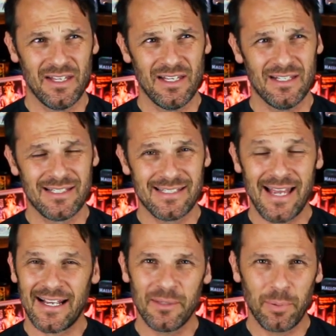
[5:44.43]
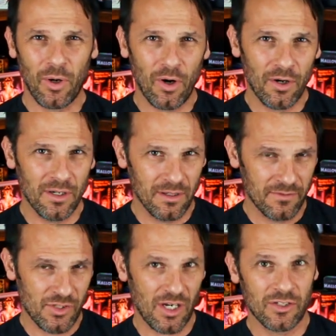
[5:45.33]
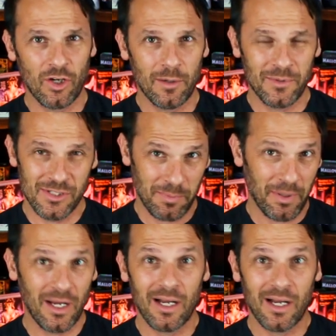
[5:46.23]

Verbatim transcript: the second part of John Carpenter's